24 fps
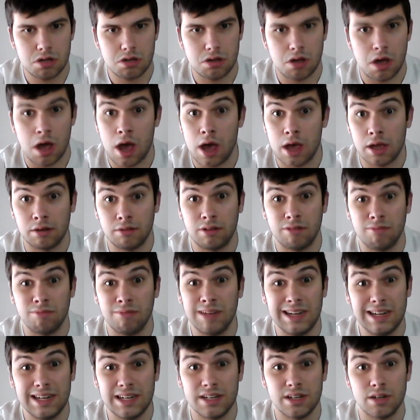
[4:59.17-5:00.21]
I
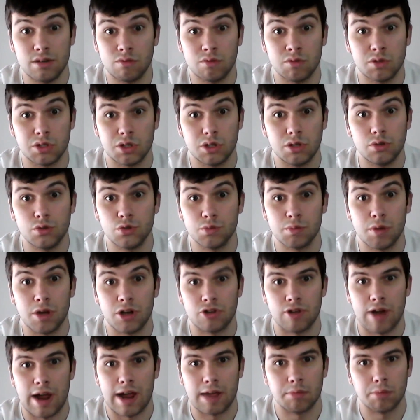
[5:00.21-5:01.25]
really didn't want to lose my
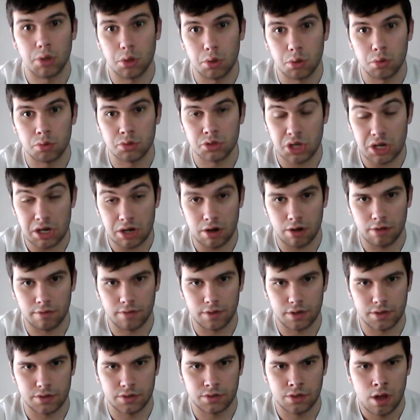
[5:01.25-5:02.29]
Dragon Ball
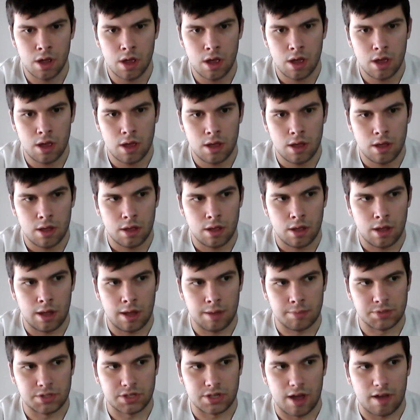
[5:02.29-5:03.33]
Xenoverse
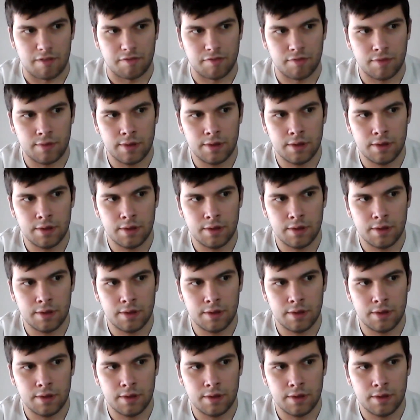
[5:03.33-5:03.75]
stuff.